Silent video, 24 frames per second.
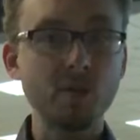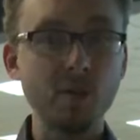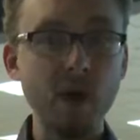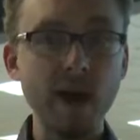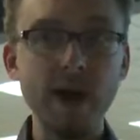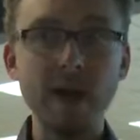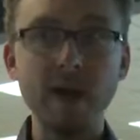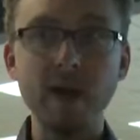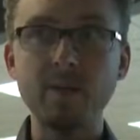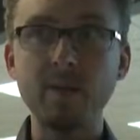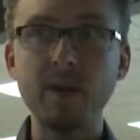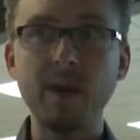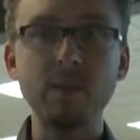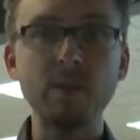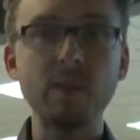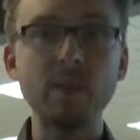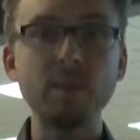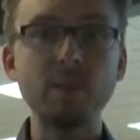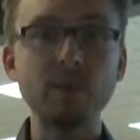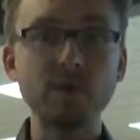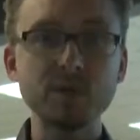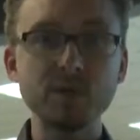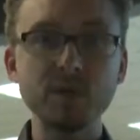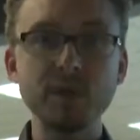Webb, and we
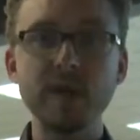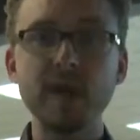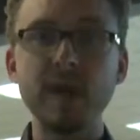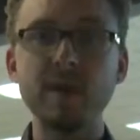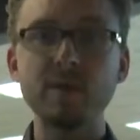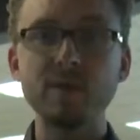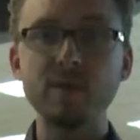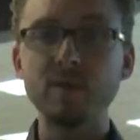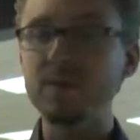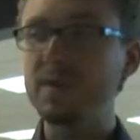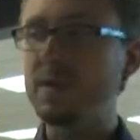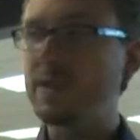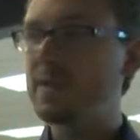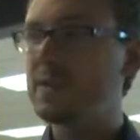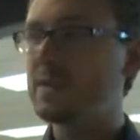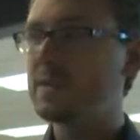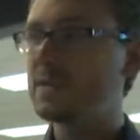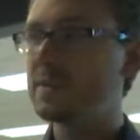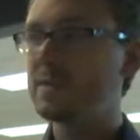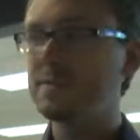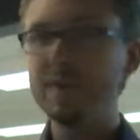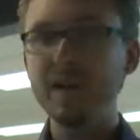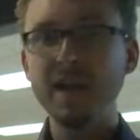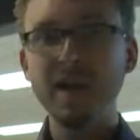put together
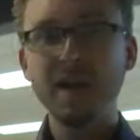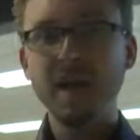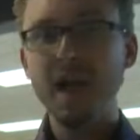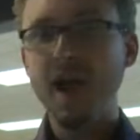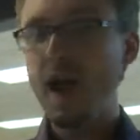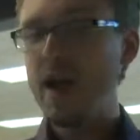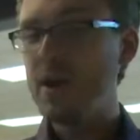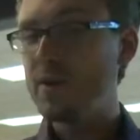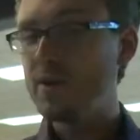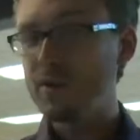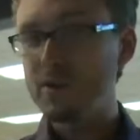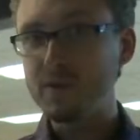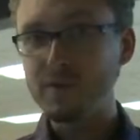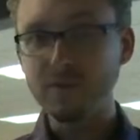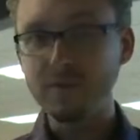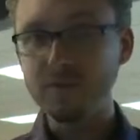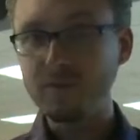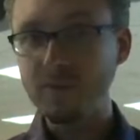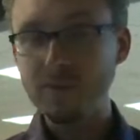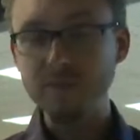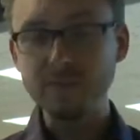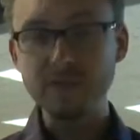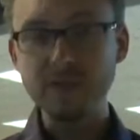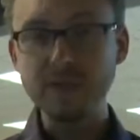this
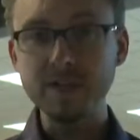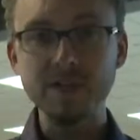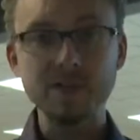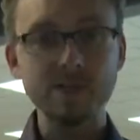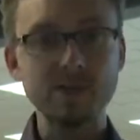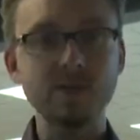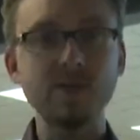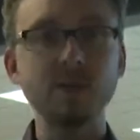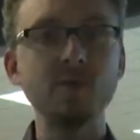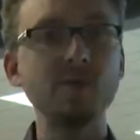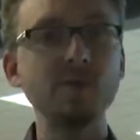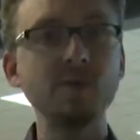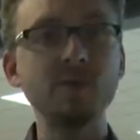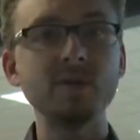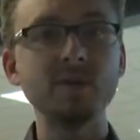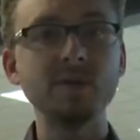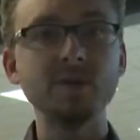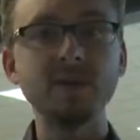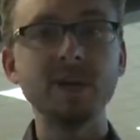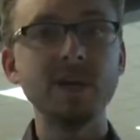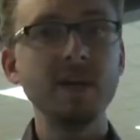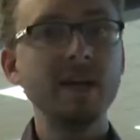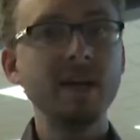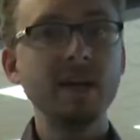150
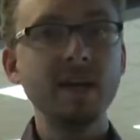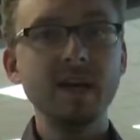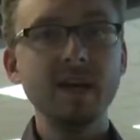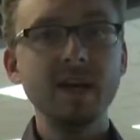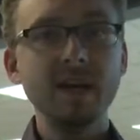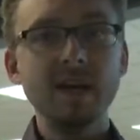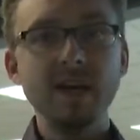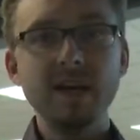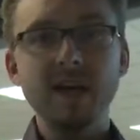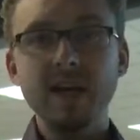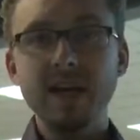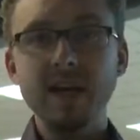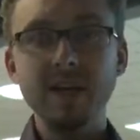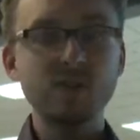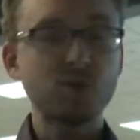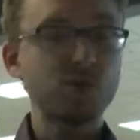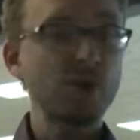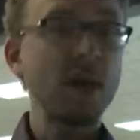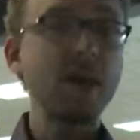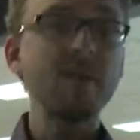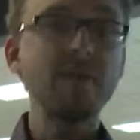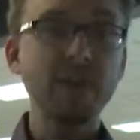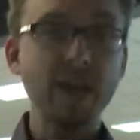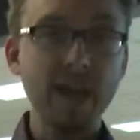student
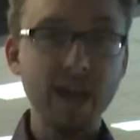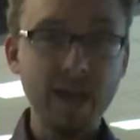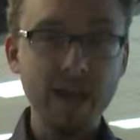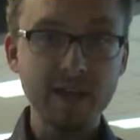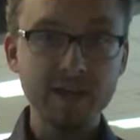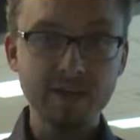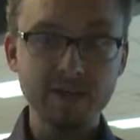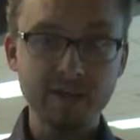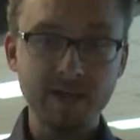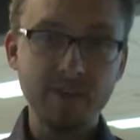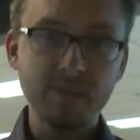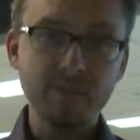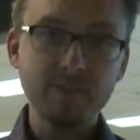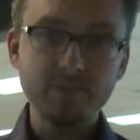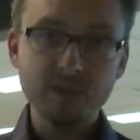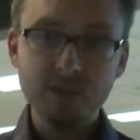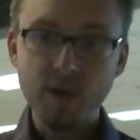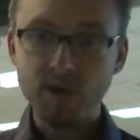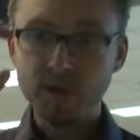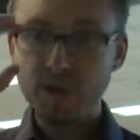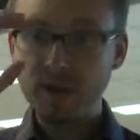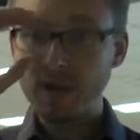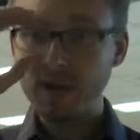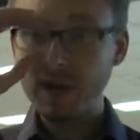extravaganza.
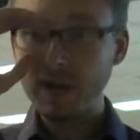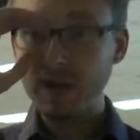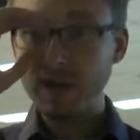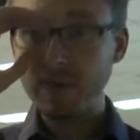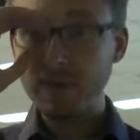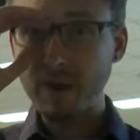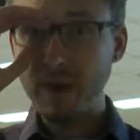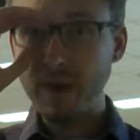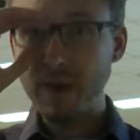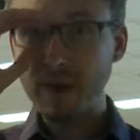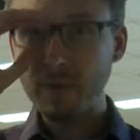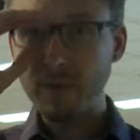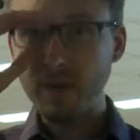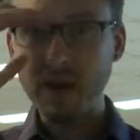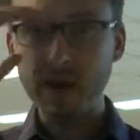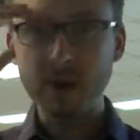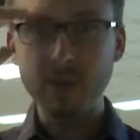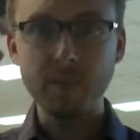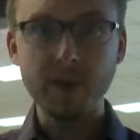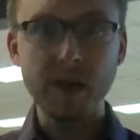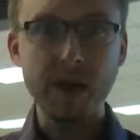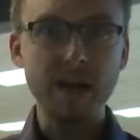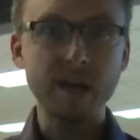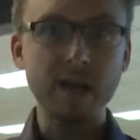So they're getting
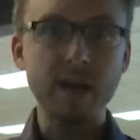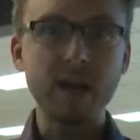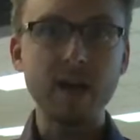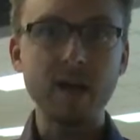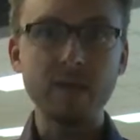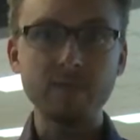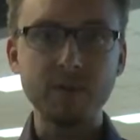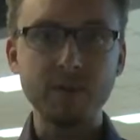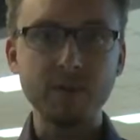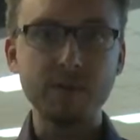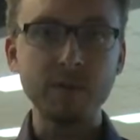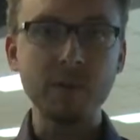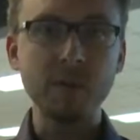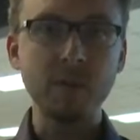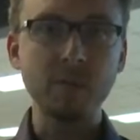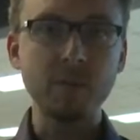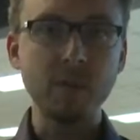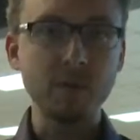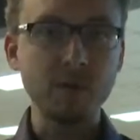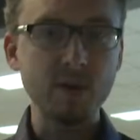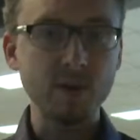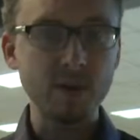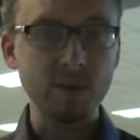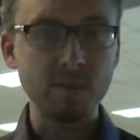evaluated by a lot of different
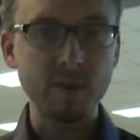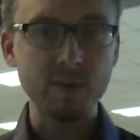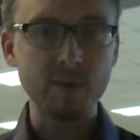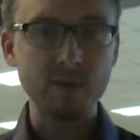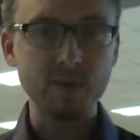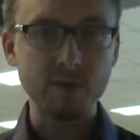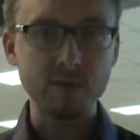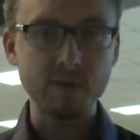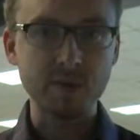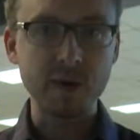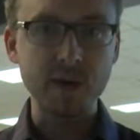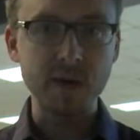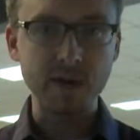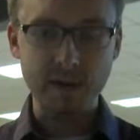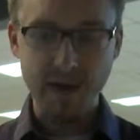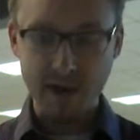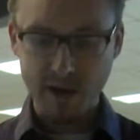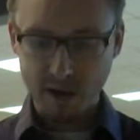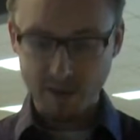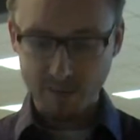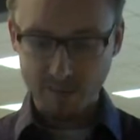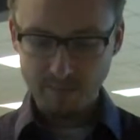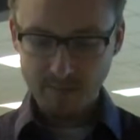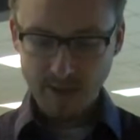community members right
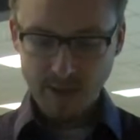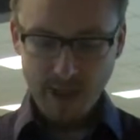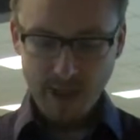now,